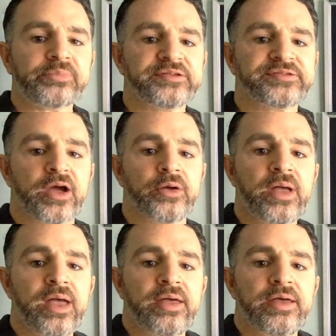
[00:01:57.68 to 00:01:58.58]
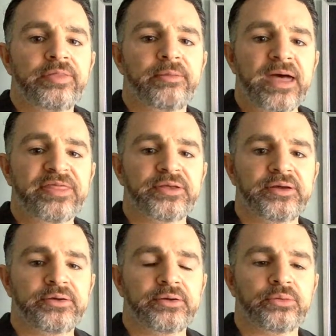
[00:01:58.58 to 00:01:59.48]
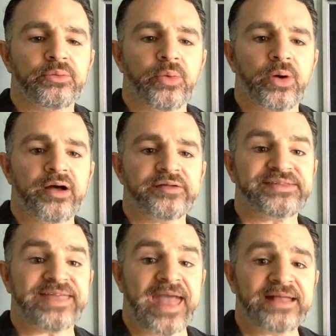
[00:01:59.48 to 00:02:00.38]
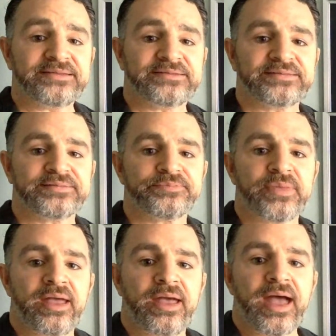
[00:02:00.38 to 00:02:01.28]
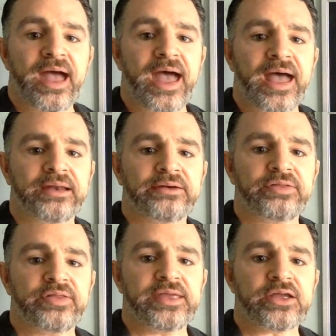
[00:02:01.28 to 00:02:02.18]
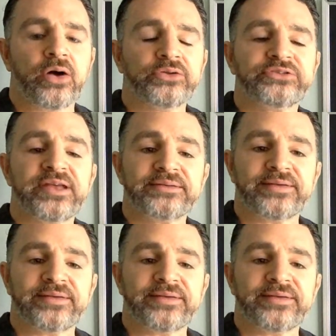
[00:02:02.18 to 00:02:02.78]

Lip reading: So the method was get, and the content